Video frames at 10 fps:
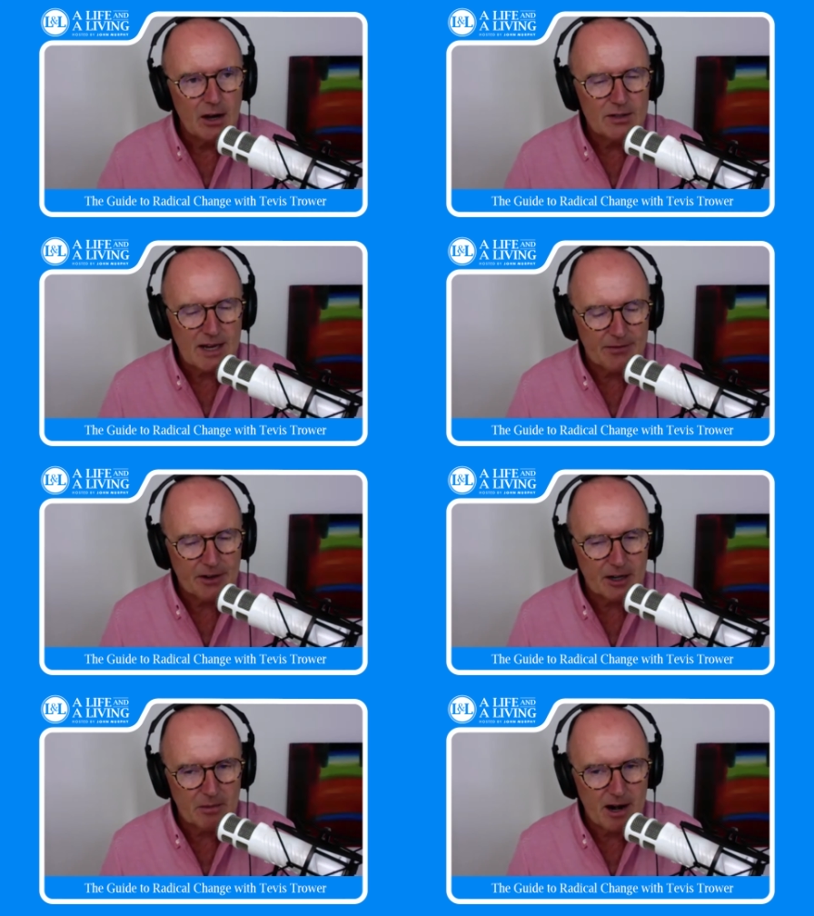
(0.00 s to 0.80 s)
who's
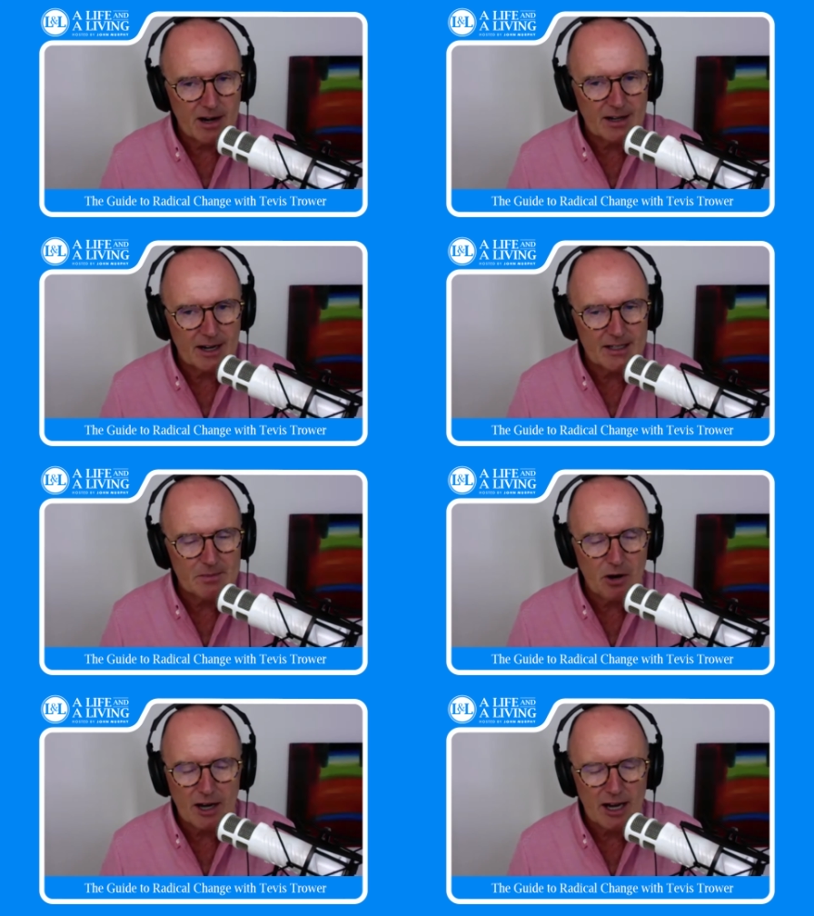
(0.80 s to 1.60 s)
African American, and he
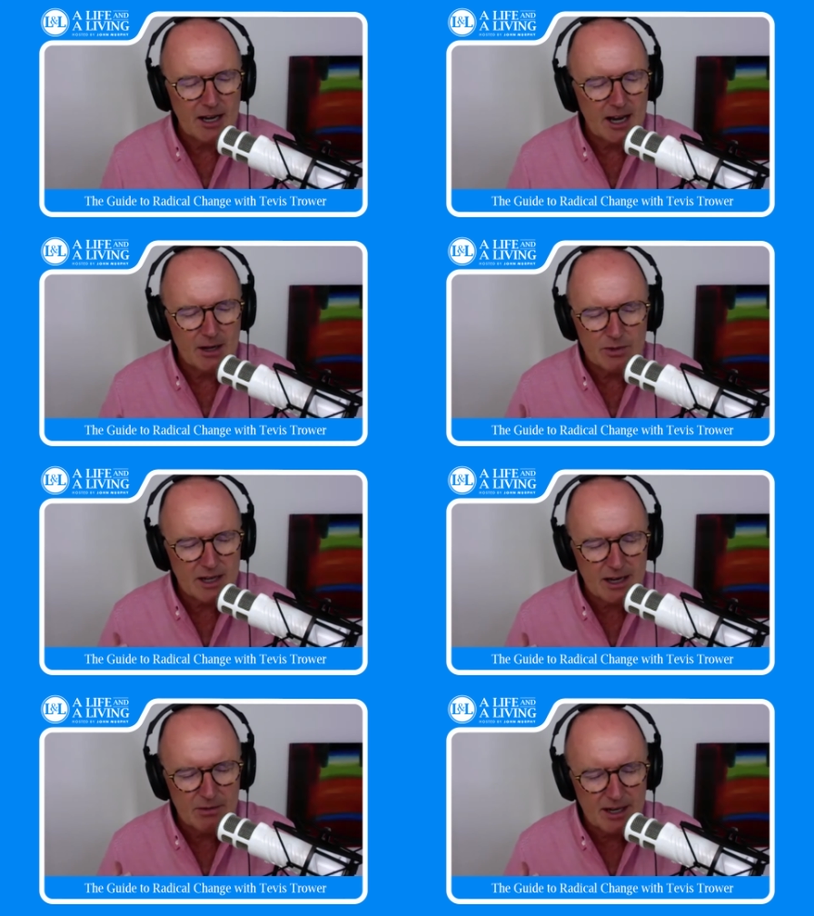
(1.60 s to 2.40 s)
spoke. It was
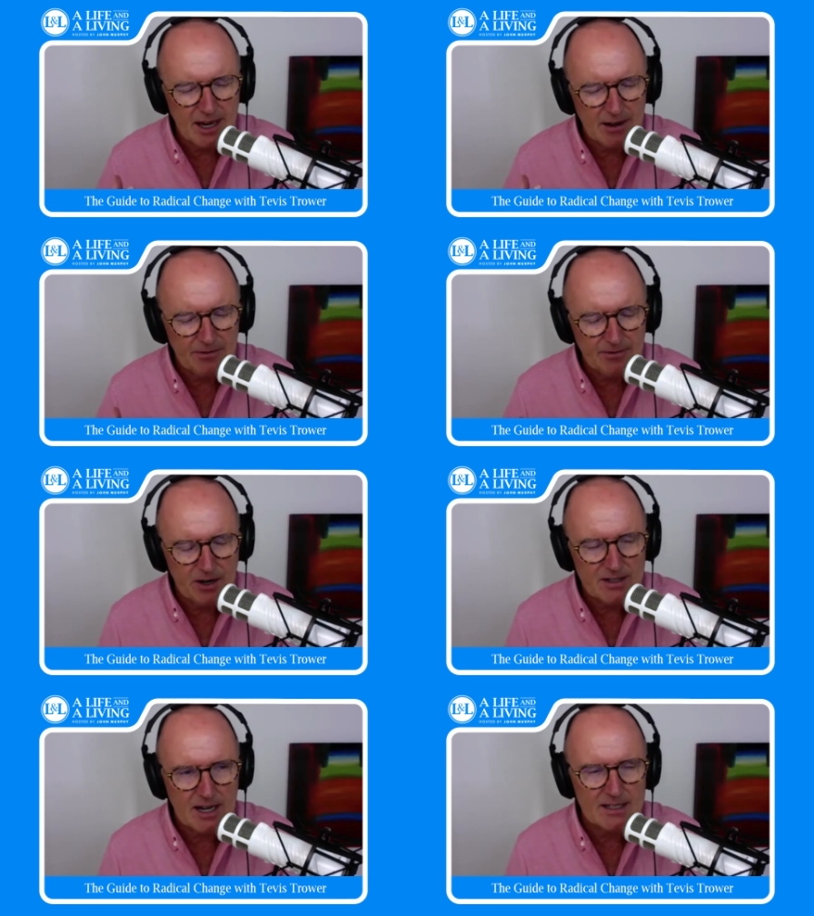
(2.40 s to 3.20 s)
a
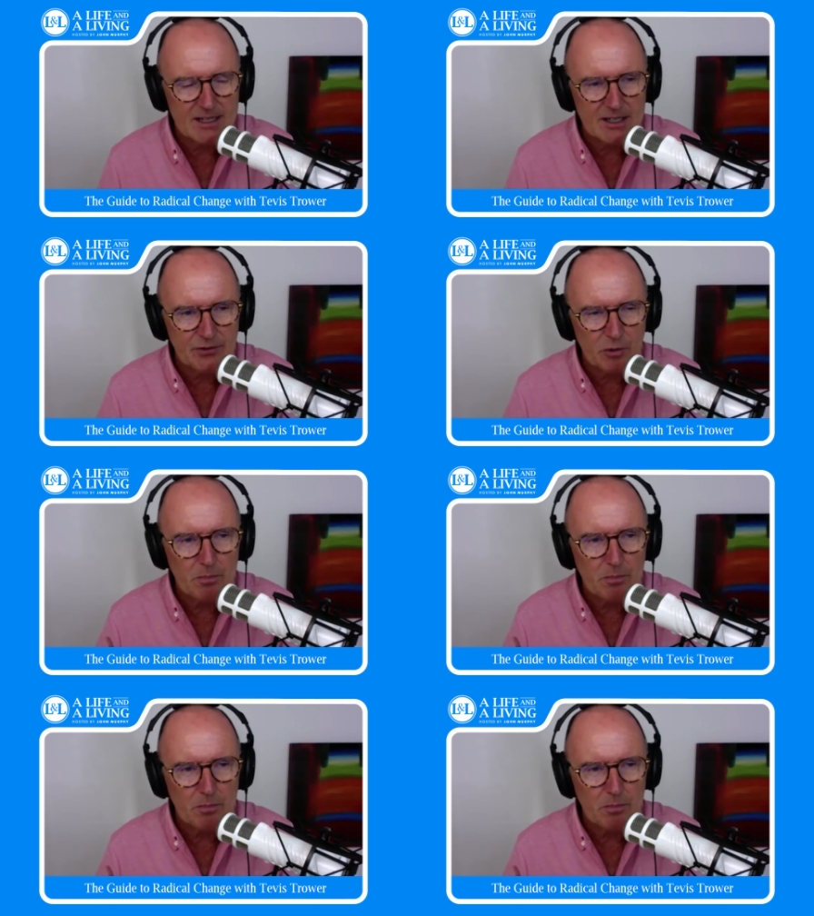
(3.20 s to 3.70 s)
first class interview.